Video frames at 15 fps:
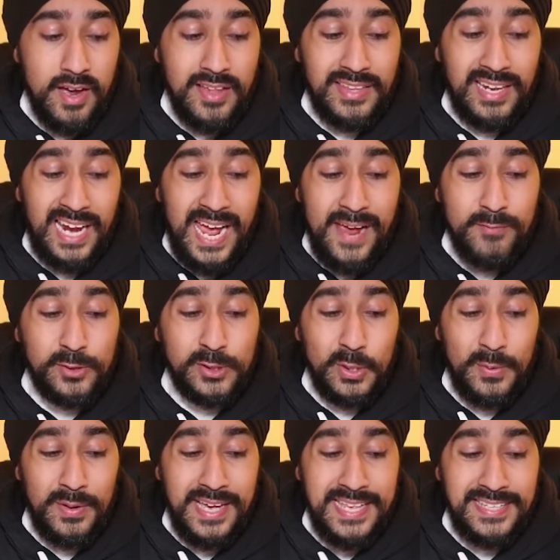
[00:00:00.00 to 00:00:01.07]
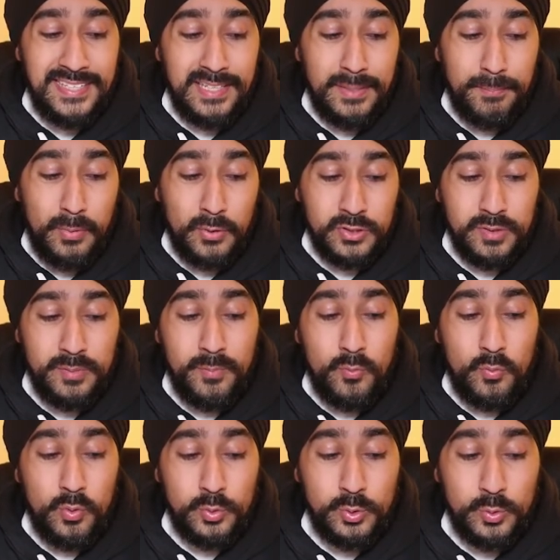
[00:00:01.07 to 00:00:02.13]
The live result is in the bottom,
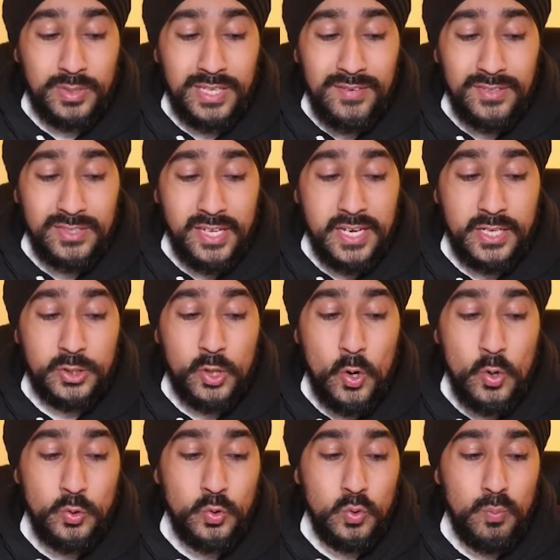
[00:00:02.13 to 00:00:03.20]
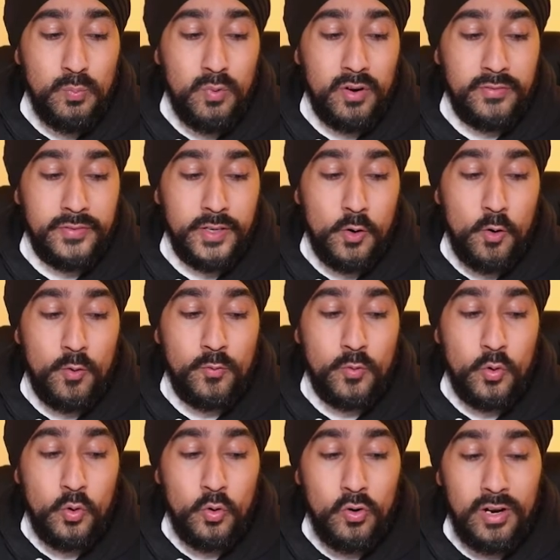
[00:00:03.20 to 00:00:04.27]
which will give us a total profit of
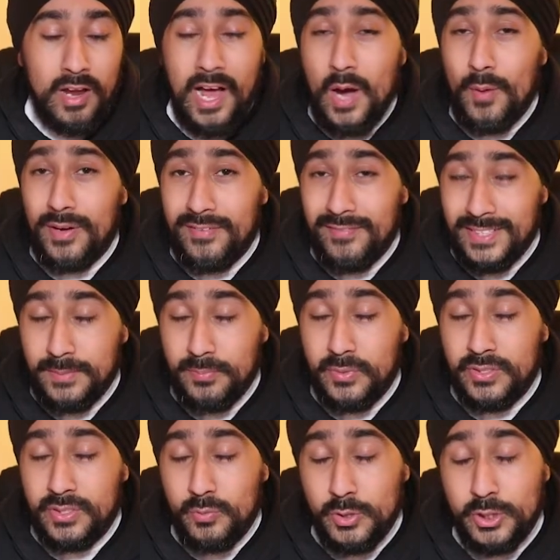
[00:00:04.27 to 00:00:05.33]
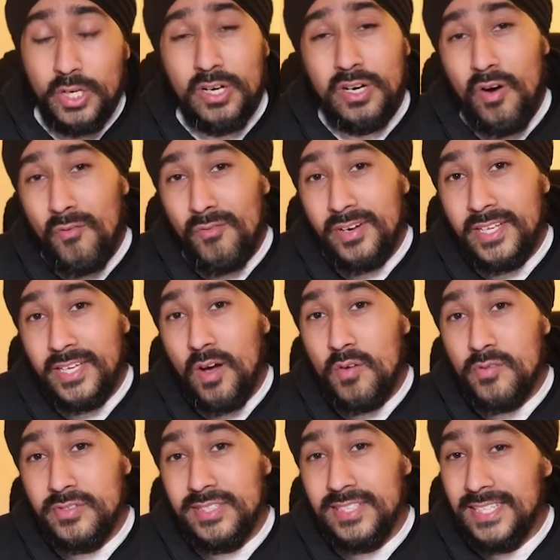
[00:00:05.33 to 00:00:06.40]
all our investments, which are currently
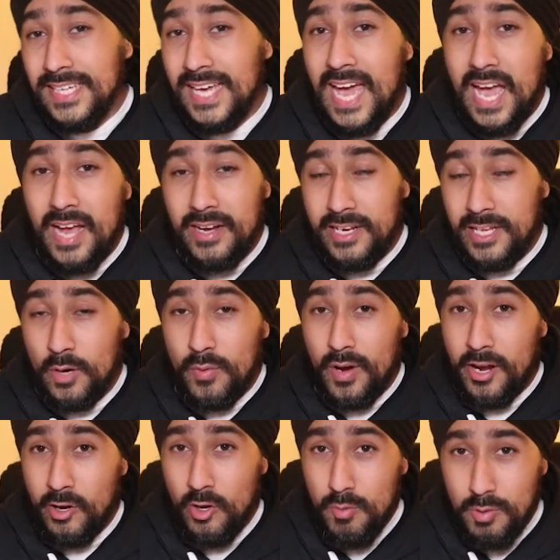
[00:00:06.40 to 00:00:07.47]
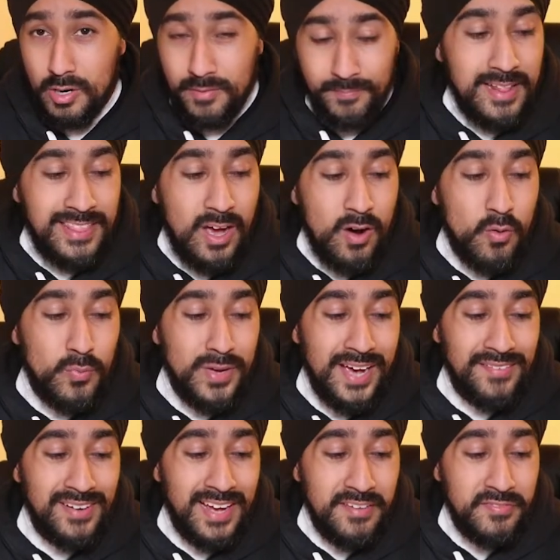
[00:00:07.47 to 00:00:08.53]
obviously NIO and Uber. Now we have
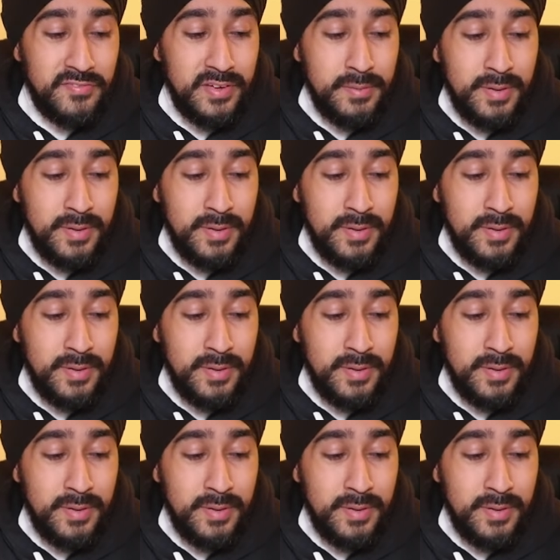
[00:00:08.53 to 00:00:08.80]
a light theme